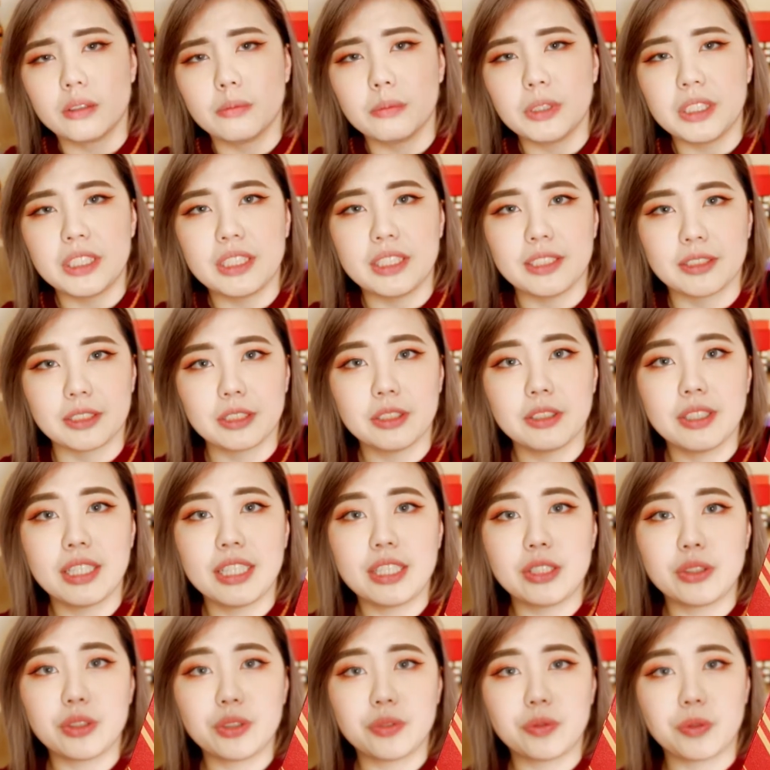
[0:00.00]
The material they
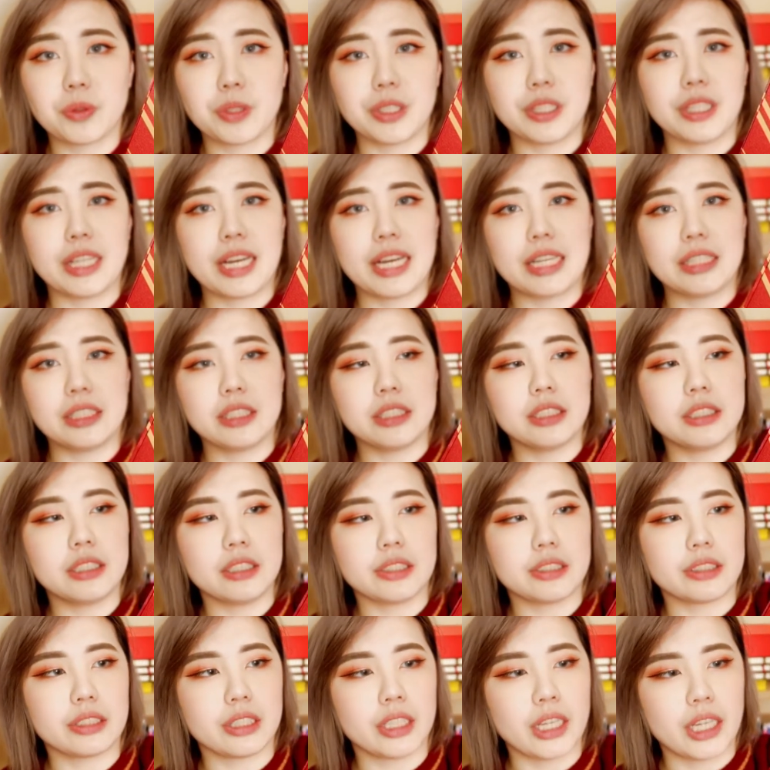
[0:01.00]
use for the lanyard
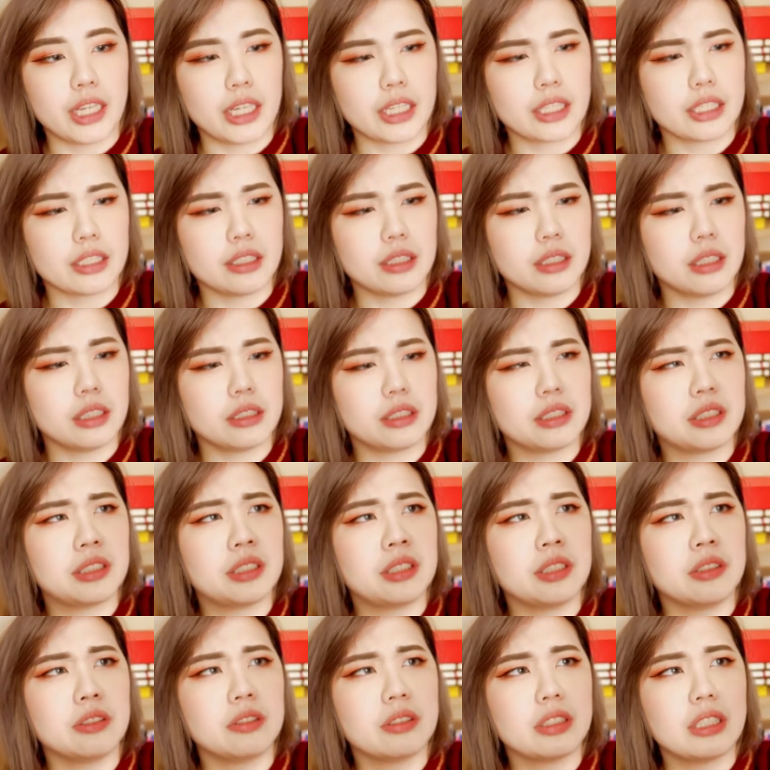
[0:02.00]
is like a
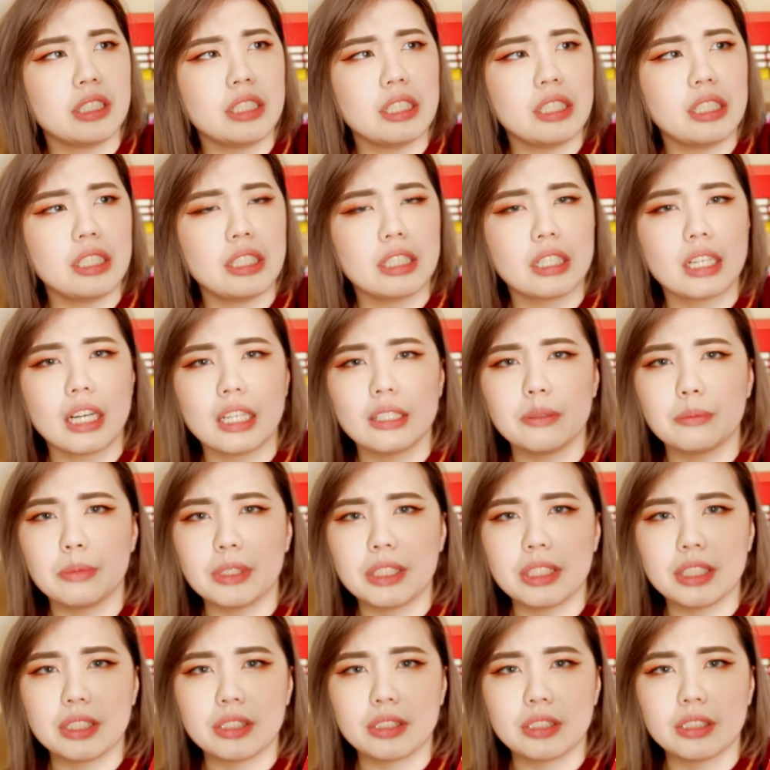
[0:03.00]
silky kind of
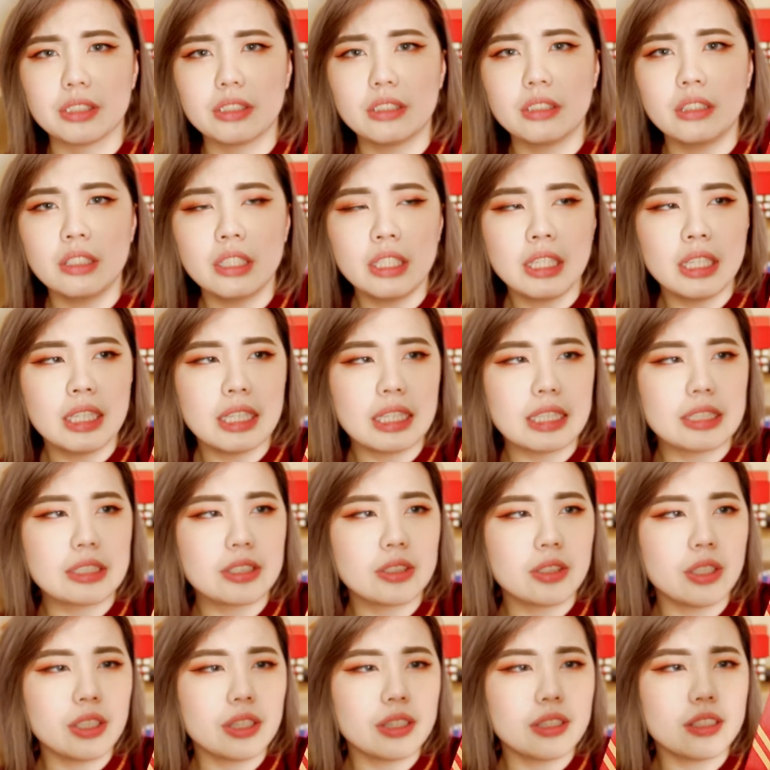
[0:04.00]
material.
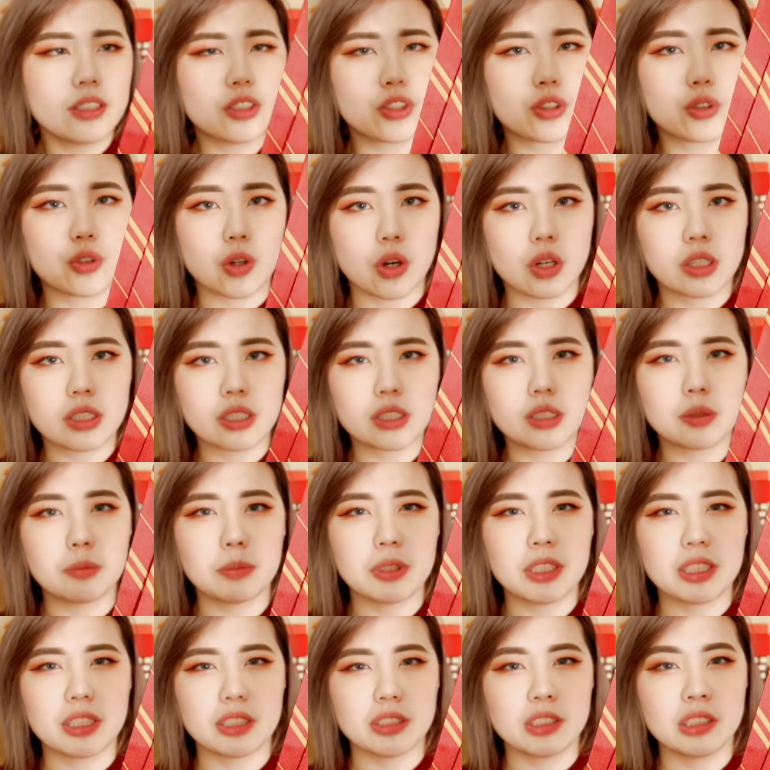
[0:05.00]
It's not the strongest
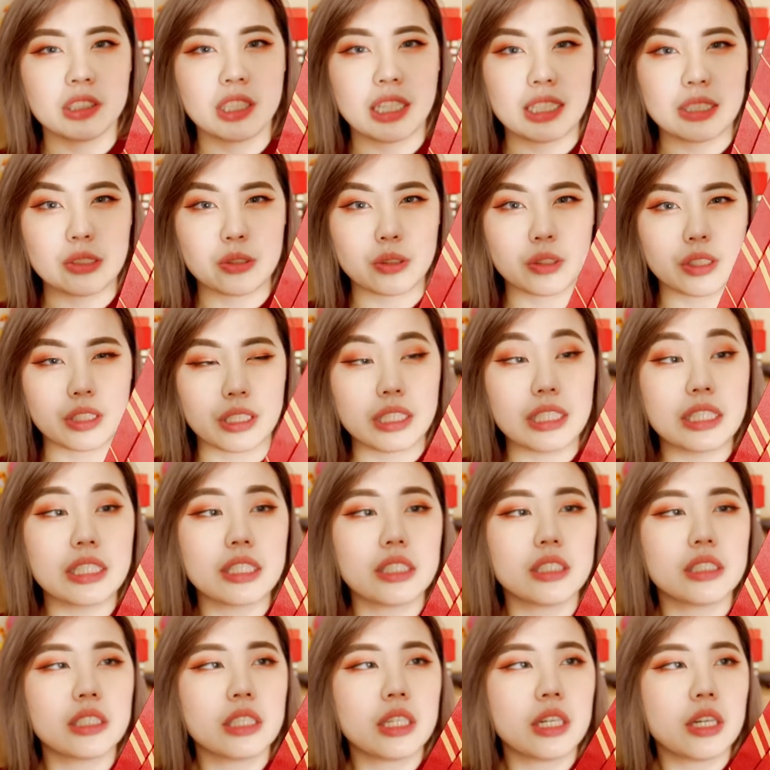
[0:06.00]
material, I don't
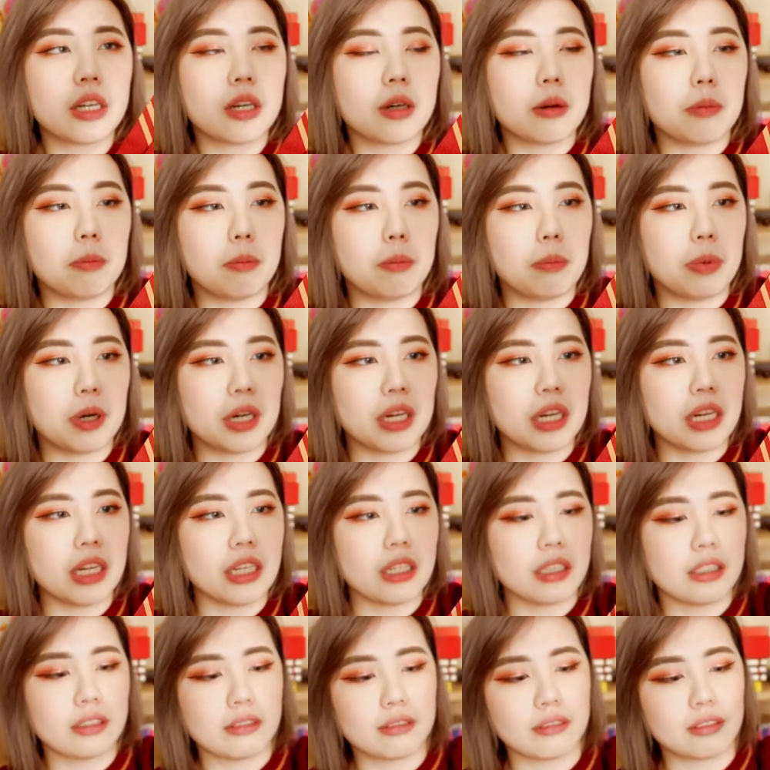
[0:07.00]
think,
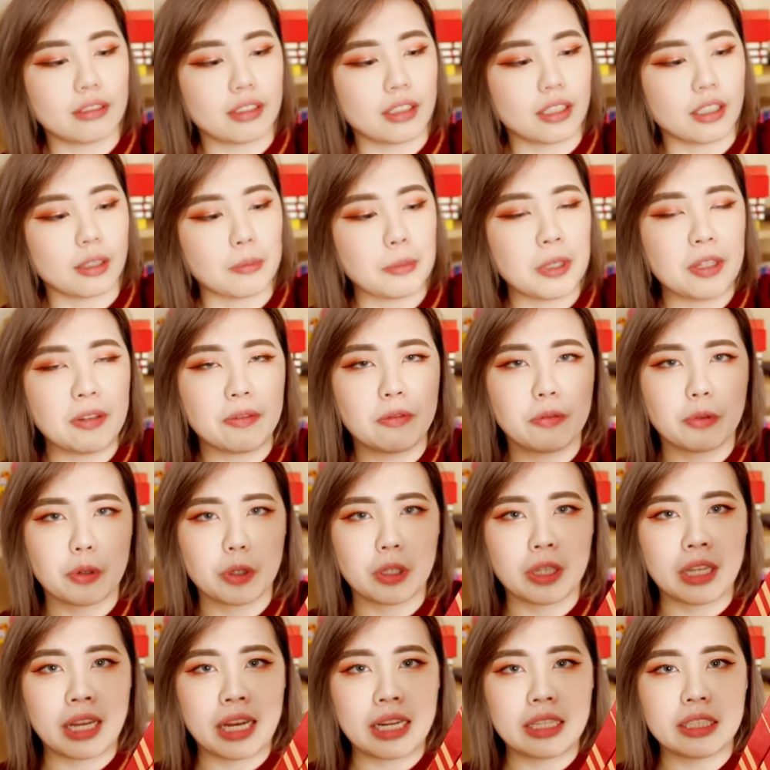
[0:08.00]
but I mean for
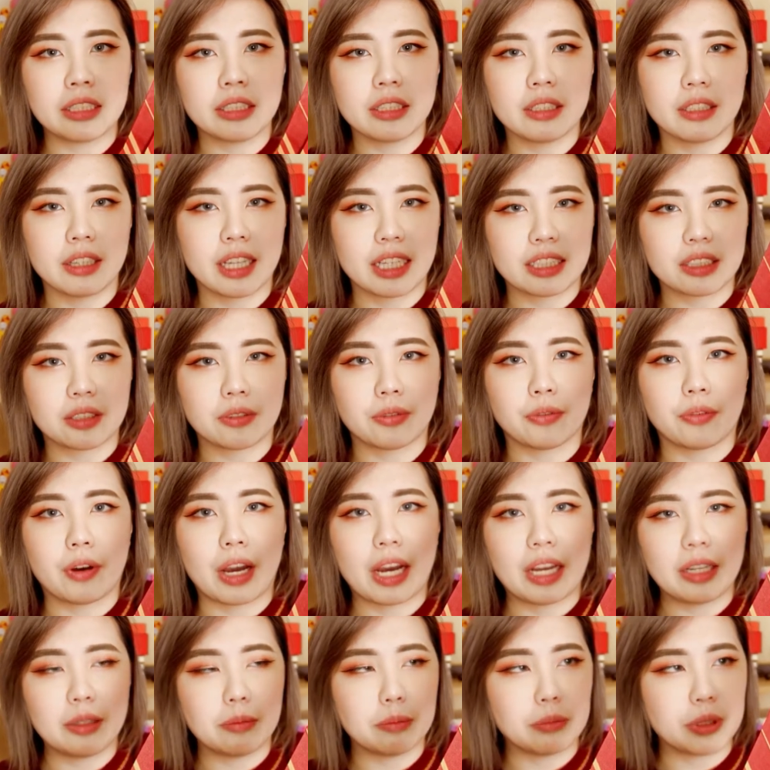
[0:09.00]
a lanyard that's
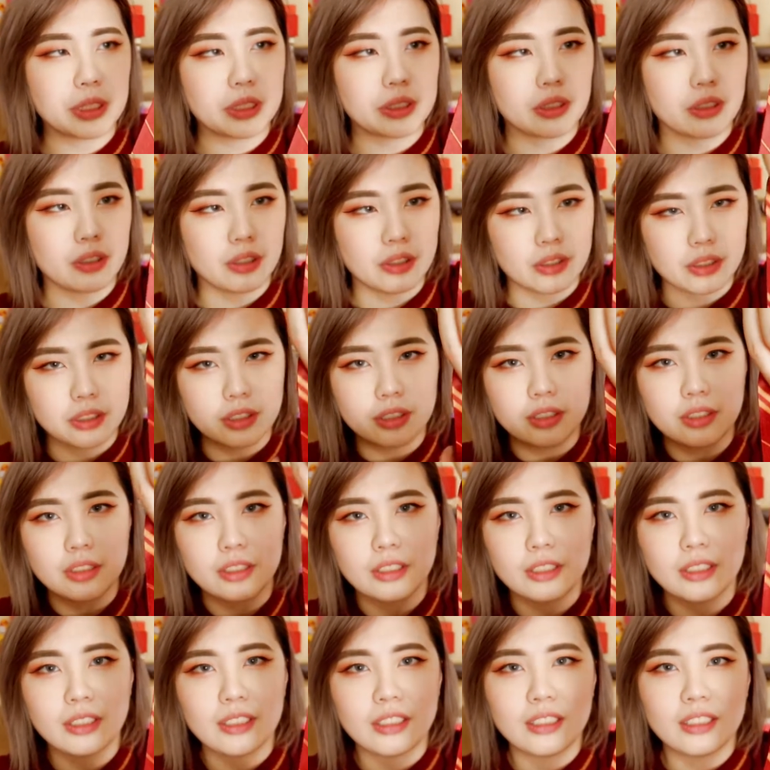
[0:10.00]
fine because
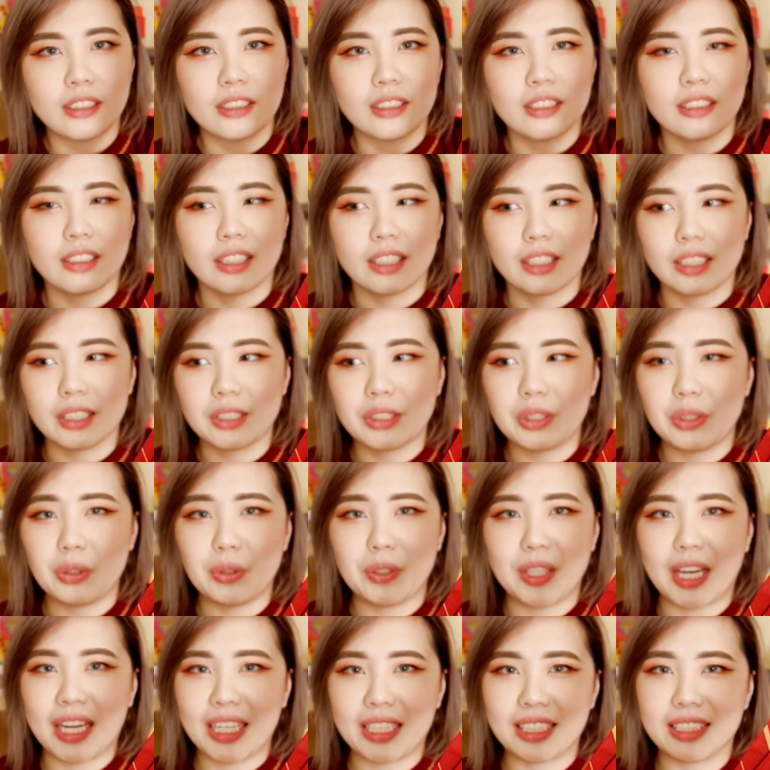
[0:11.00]
unless you
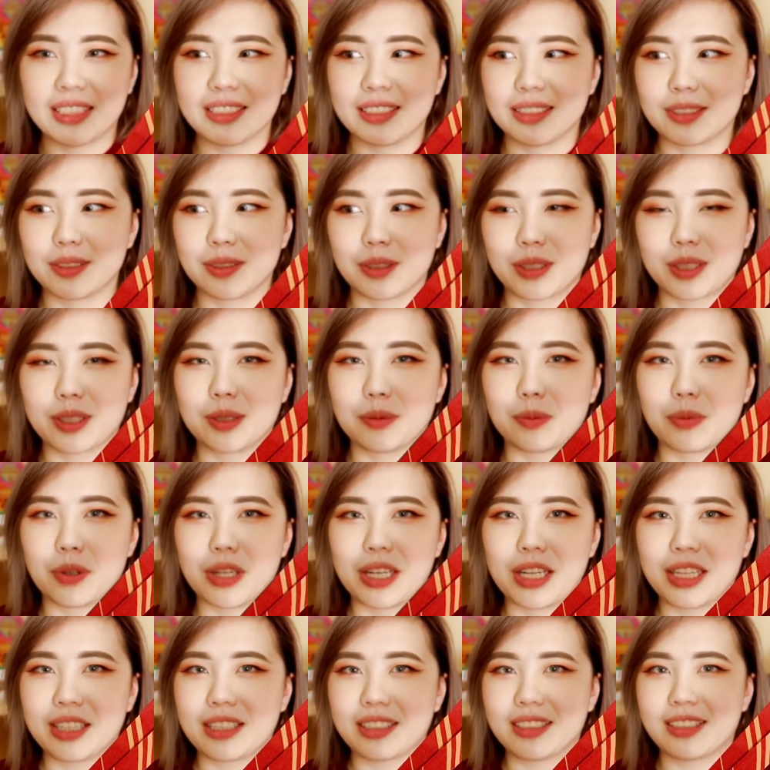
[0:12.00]
yank it, it's not gonna
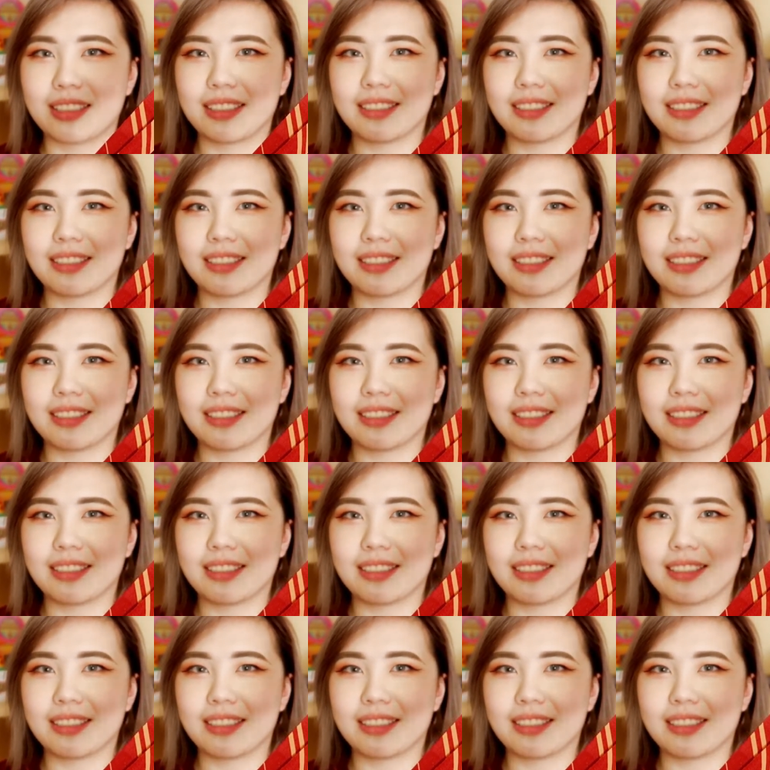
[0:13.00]
break.